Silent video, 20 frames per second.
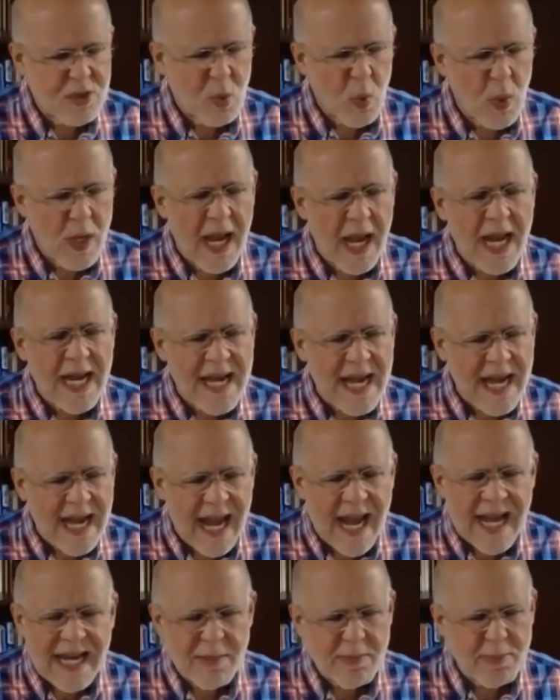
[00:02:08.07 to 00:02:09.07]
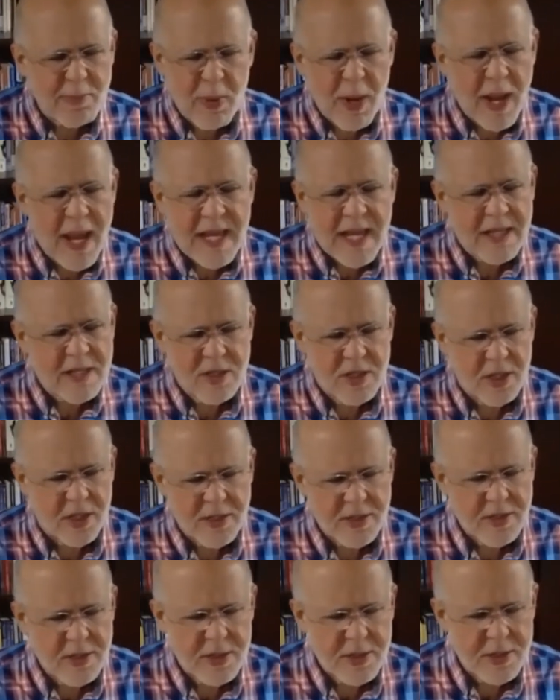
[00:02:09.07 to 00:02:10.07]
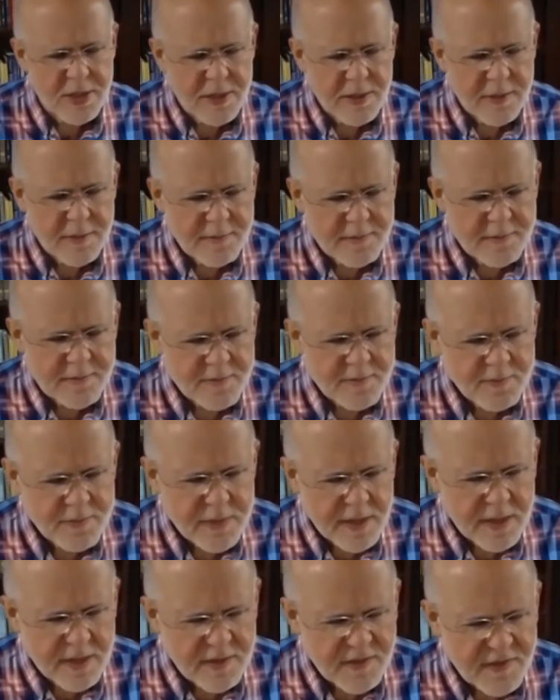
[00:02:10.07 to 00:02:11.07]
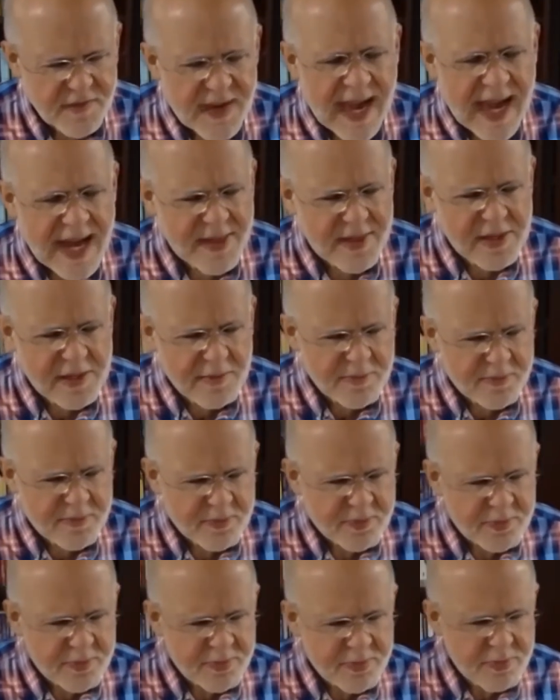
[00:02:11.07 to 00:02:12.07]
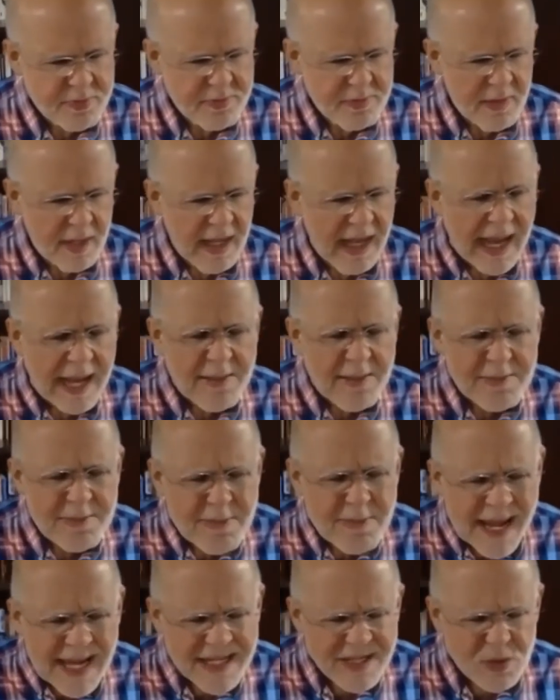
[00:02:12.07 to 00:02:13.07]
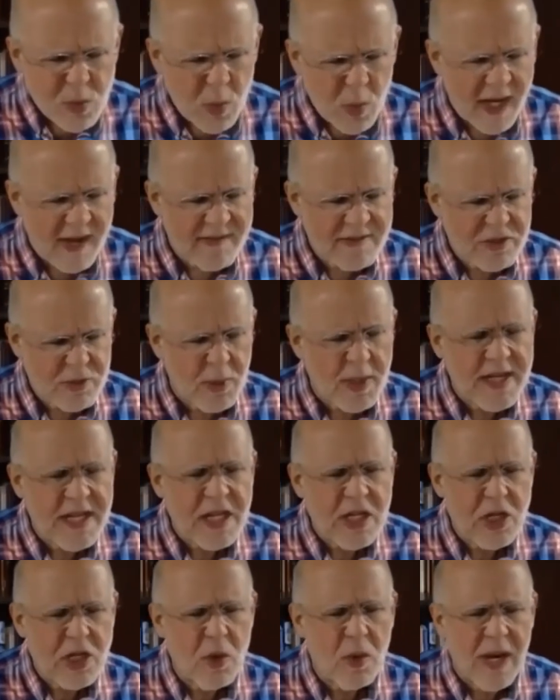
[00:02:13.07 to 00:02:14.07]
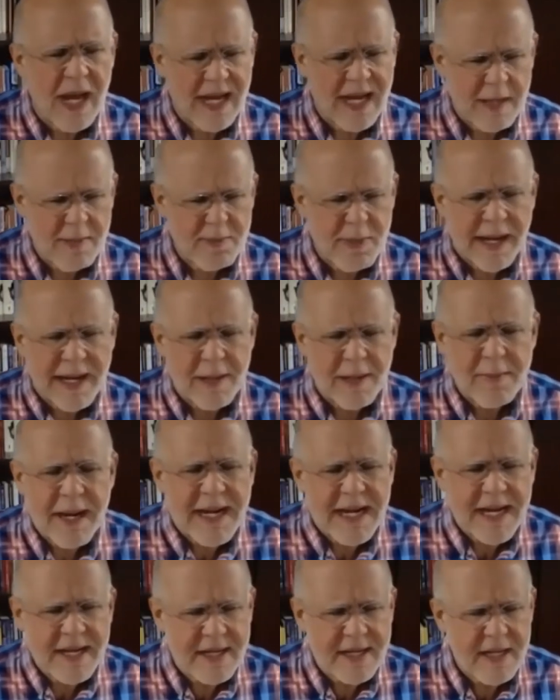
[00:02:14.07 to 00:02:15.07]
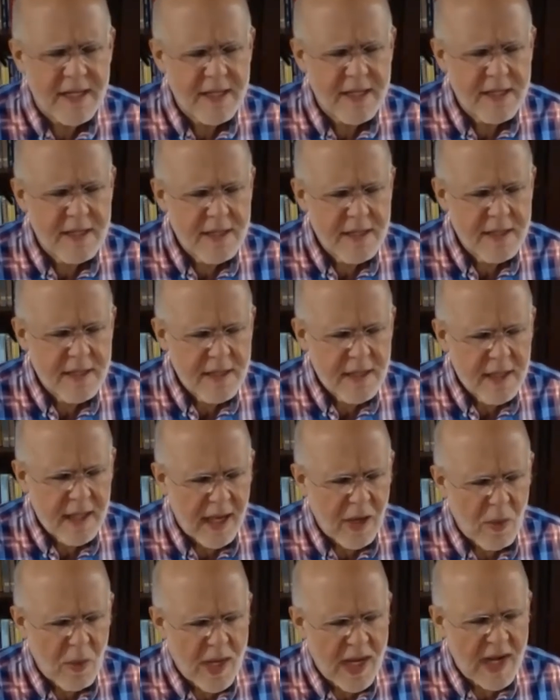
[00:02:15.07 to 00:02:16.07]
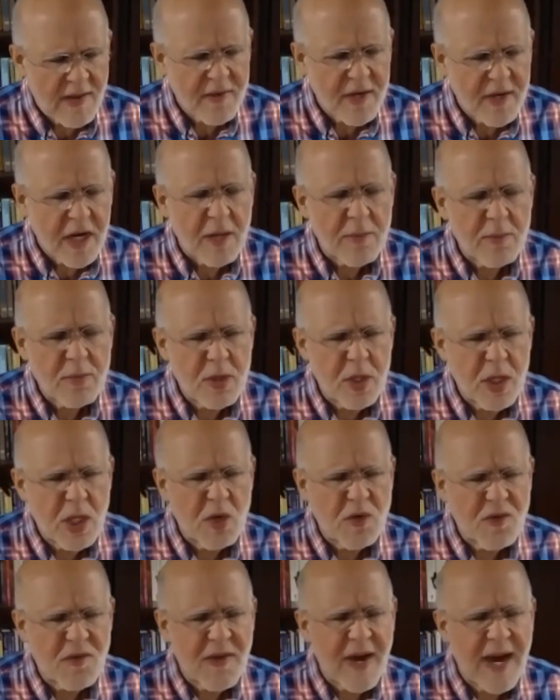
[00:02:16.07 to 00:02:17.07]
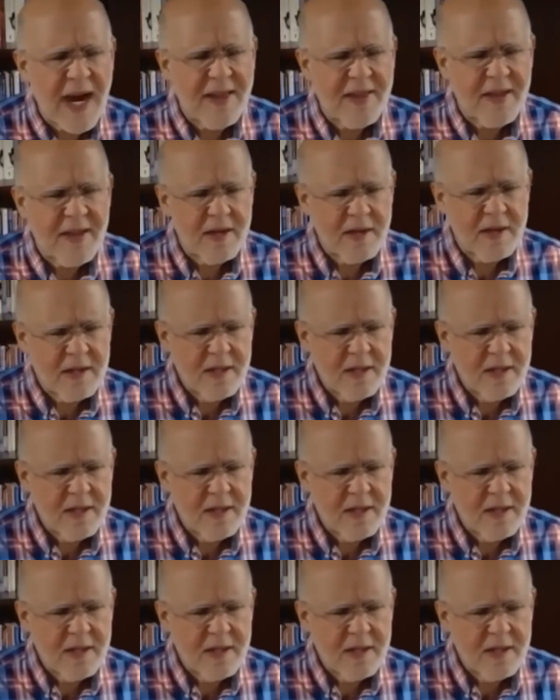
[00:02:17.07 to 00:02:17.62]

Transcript: we are not a praying church. Father, at best we have treated you like a paramedic, and we have come to you, Father,